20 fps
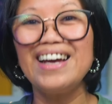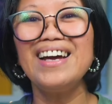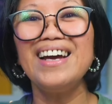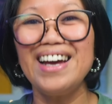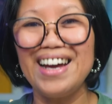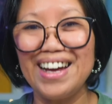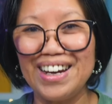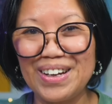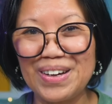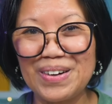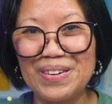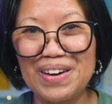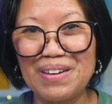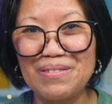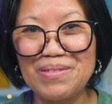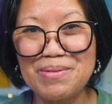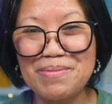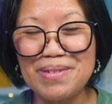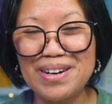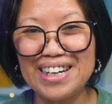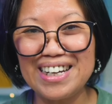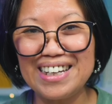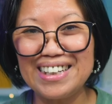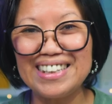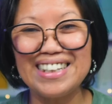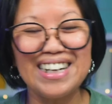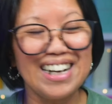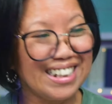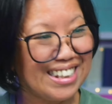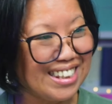Hello everybody,
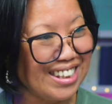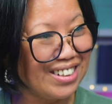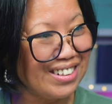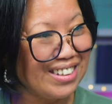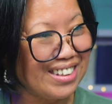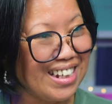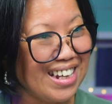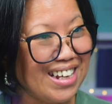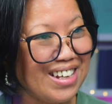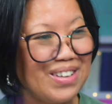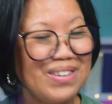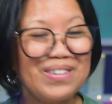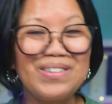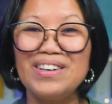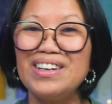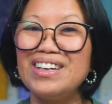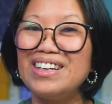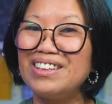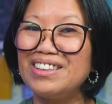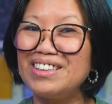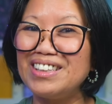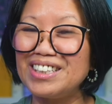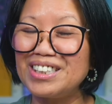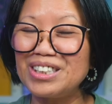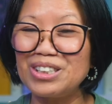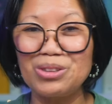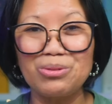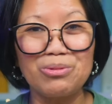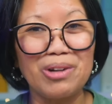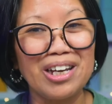nice to see you. This is
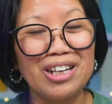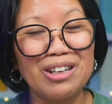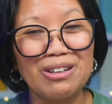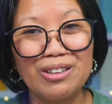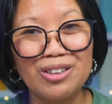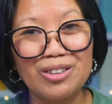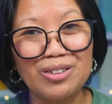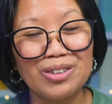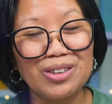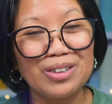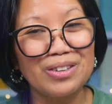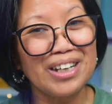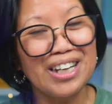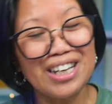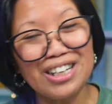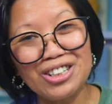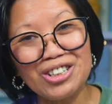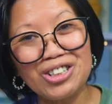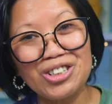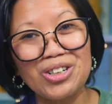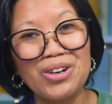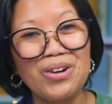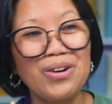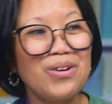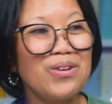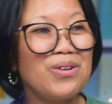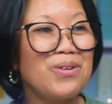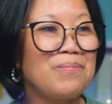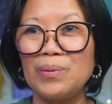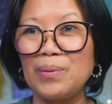where you do your
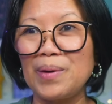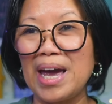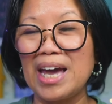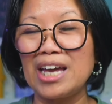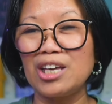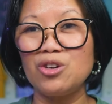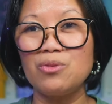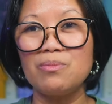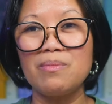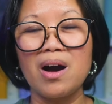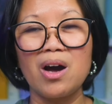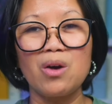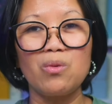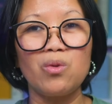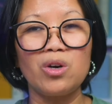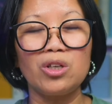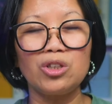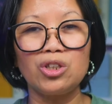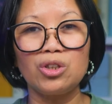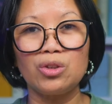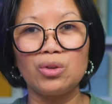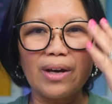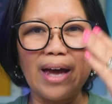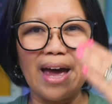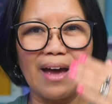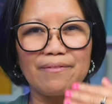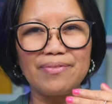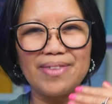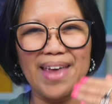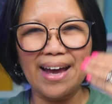intro, where you might want to
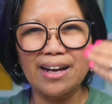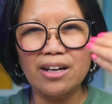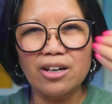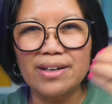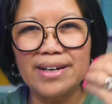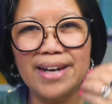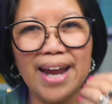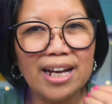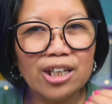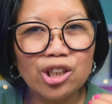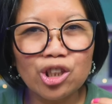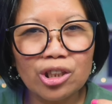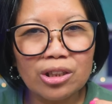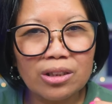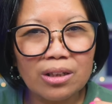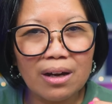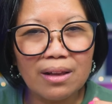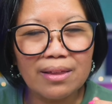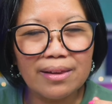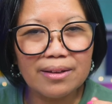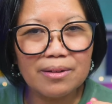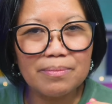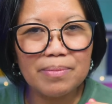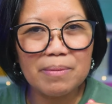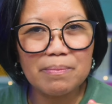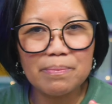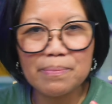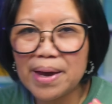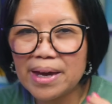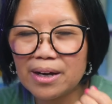have that connection a little bit
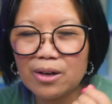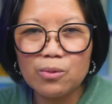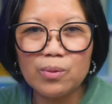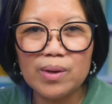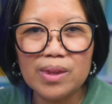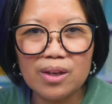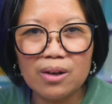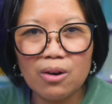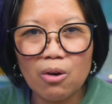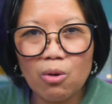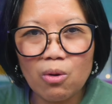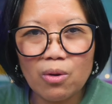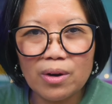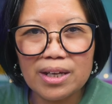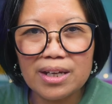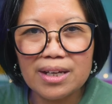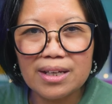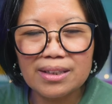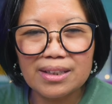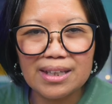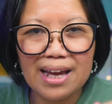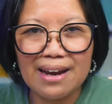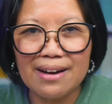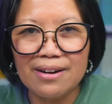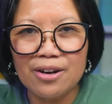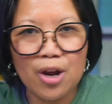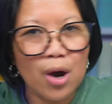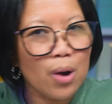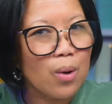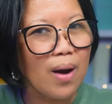better with the audience and
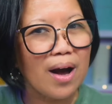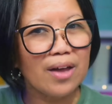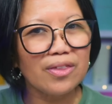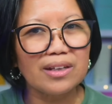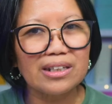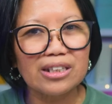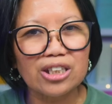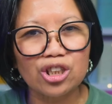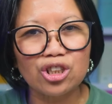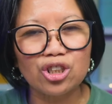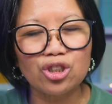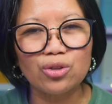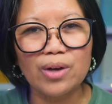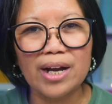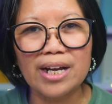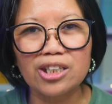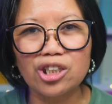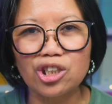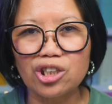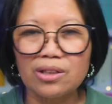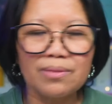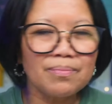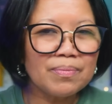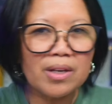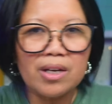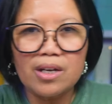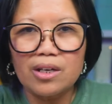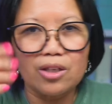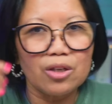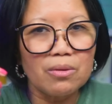no other distraction.
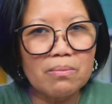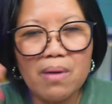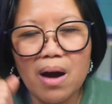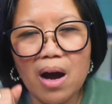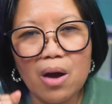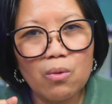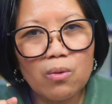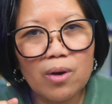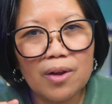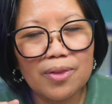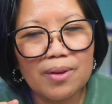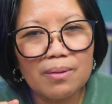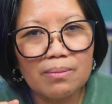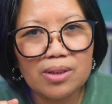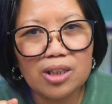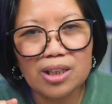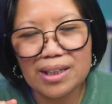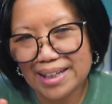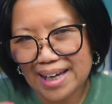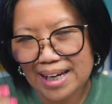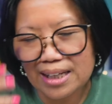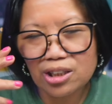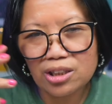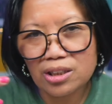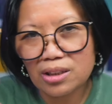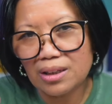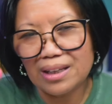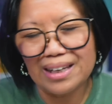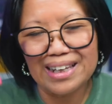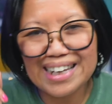You might want them to get to
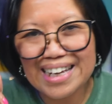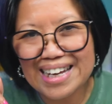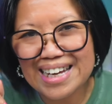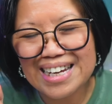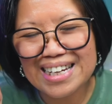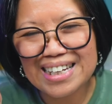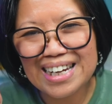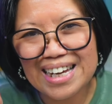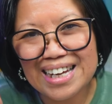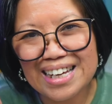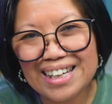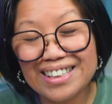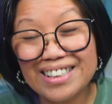lean in.